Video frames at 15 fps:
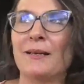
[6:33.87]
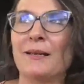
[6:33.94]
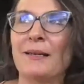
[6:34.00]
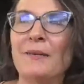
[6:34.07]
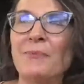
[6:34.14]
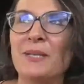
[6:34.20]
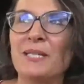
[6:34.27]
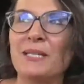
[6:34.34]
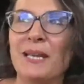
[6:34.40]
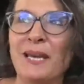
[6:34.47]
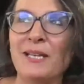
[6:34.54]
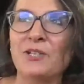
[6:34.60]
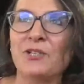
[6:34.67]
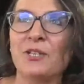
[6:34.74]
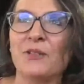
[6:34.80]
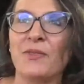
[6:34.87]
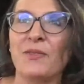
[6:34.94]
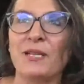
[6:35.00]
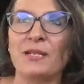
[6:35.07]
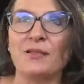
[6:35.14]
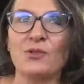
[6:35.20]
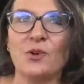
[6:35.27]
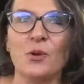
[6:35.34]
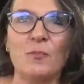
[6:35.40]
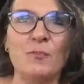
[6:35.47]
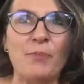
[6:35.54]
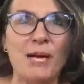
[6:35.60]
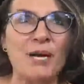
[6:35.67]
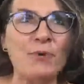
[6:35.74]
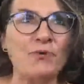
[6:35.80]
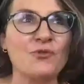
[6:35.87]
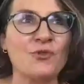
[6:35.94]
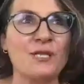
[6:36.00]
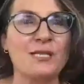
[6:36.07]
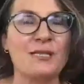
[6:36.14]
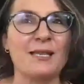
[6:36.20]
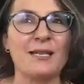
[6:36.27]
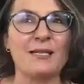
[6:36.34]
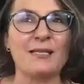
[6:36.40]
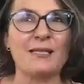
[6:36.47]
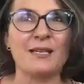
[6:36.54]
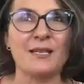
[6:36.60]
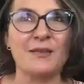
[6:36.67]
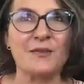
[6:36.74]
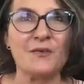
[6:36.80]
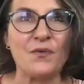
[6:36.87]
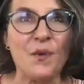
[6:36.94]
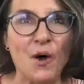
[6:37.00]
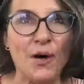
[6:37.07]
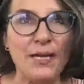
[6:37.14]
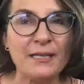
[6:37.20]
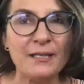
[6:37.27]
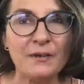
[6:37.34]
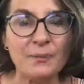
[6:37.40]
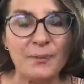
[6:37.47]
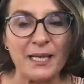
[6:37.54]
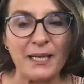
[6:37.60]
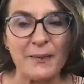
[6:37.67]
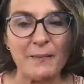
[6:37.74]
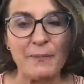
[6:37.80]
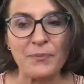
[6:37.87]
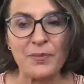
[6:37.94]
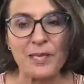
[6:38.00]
limitation that has got boundaries, that has confined me,